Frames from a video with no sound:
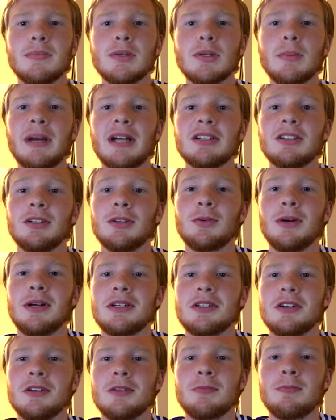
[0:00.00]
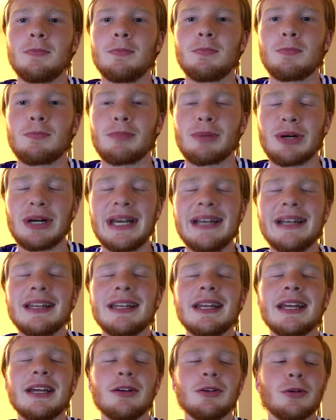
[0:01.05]
So back to the question, is
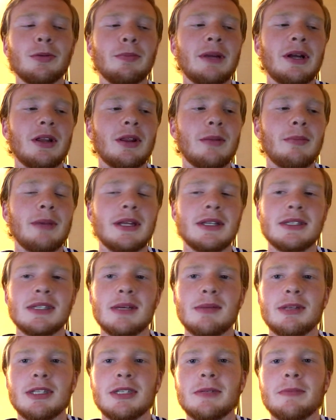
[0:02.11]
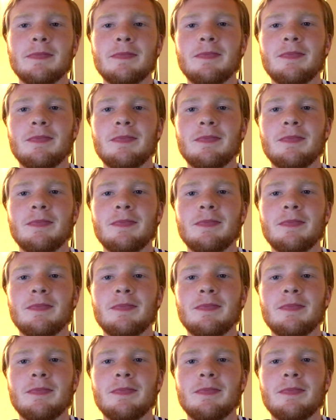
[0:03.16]
Brandon Ingram better than Ben Simmons?